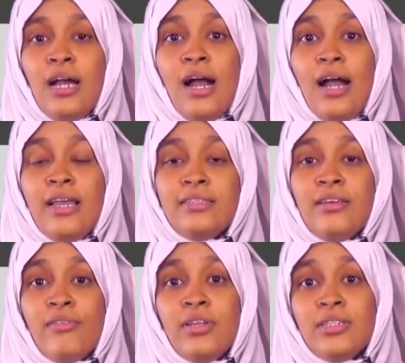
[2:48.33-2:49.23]
are as a
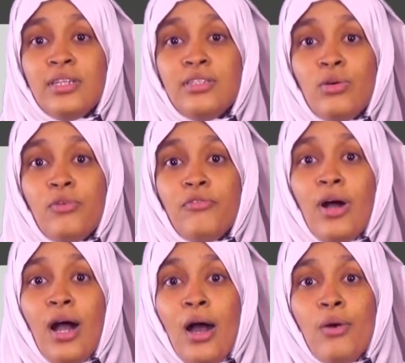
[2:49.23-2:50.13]
result of
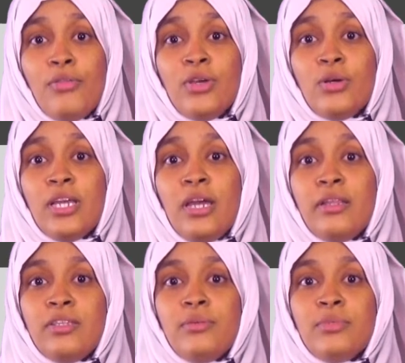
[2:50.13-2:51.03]
how the
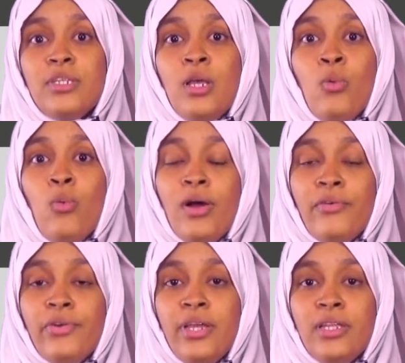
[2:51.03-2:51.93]
organisms were
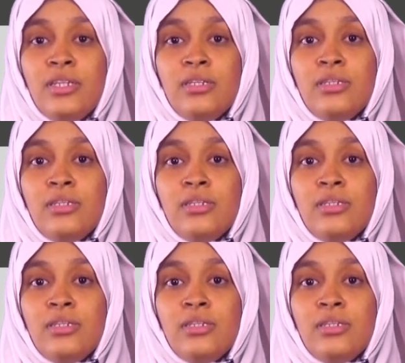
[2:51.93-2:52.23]
created.